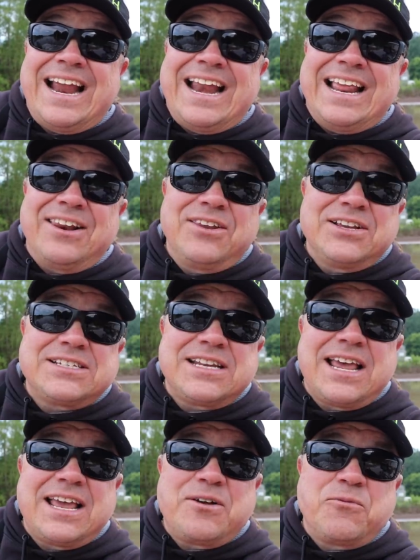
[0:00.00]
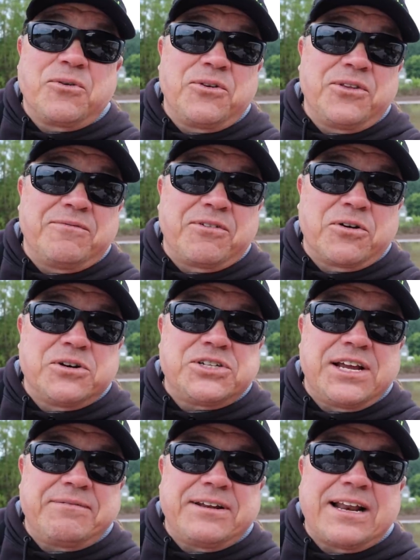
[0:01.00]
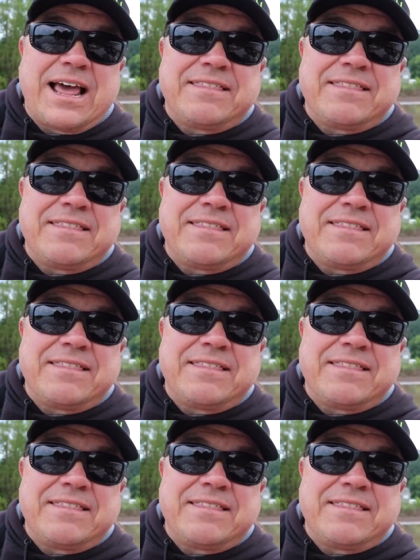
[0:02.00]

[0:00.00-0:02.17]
And it looks like we're on the verge of it.